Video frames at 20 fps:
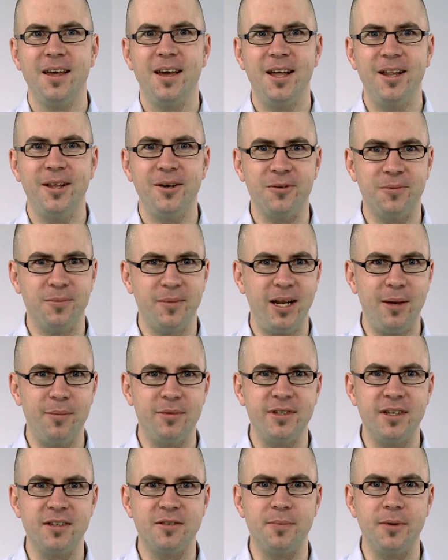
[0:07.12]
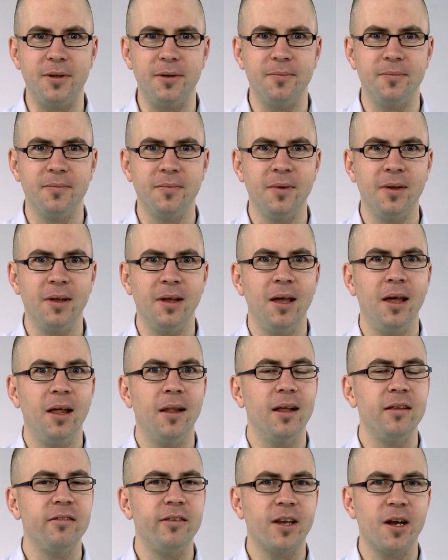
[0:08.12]
Hello, my name is Espen.
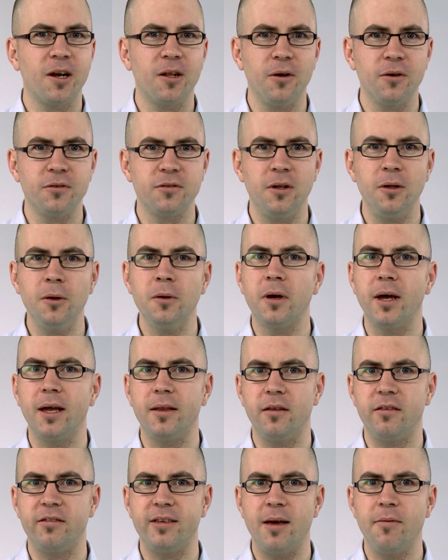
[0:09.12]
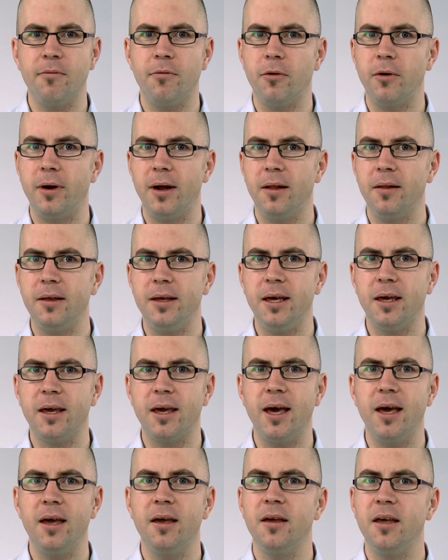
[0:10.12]
Let's take a closer look at the SAM4L
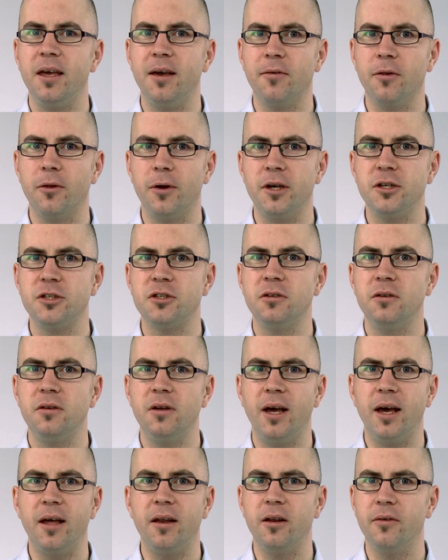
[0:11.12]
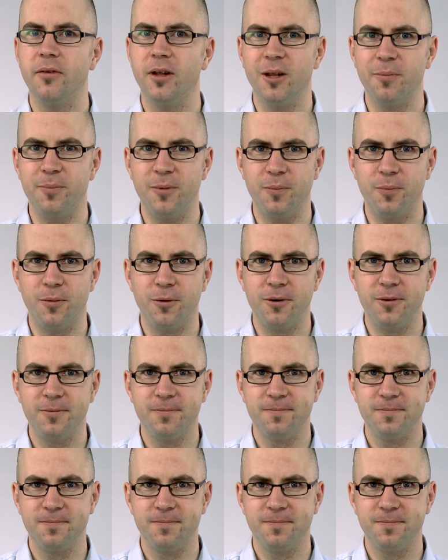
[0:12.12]
EK evaluation and development board.